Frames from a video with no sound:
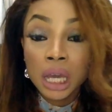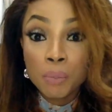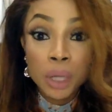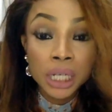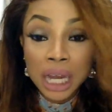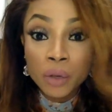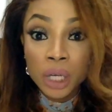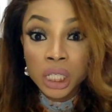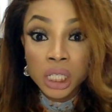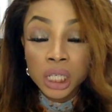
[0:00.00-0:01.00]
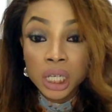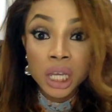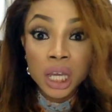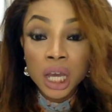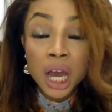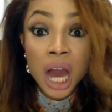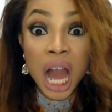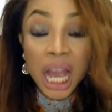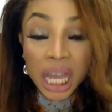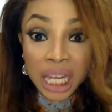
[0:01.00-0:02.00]
Body language,
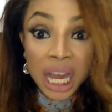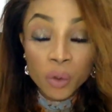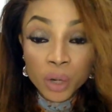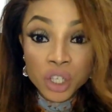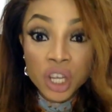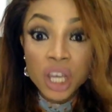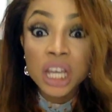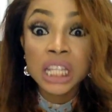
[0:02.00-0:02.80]
eye language.